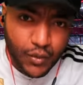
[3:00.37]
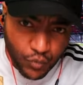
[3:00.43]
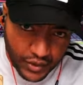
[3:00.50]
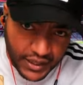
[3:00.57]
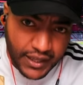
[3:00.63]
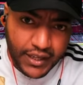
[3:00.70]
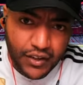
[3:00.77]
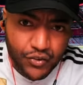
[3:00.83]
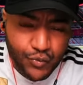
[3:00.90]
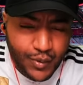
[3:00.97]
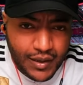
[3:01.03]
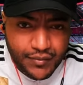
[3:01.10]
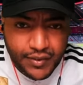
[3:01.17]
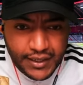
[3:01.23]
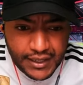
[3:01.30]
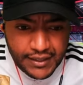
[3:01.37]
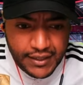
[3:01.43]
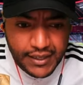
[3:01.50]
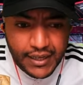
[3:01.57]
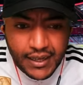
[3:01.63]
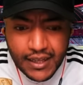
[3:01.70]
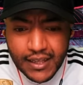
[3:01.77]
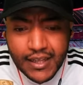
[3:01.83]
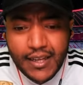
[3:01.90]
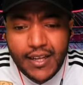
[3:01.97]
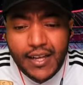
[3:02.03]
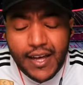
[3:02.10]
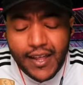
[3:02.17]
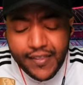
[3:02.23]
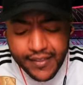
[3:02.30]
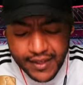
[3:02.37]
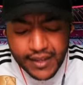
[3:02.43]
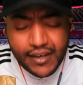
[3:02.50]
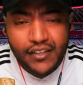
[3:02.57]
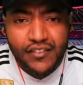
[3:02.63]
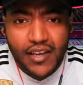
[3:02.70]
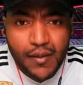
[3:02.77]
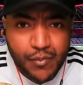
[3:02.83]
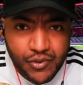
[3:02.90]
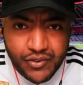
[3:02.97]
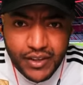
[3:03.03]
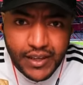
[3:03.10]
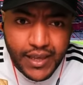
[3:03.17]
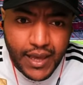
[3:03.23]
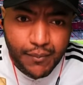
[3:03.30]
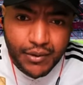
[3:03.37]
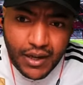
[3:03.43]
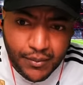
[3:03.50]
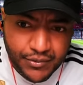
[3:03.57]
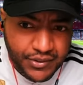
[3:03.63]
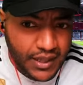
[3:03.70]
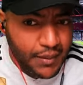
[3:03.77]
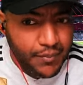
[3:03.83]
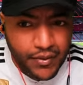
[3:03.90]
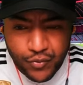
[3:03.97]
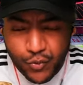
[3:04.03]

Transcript: in the weekend as well for La Liga. And then the Champions League game comes up.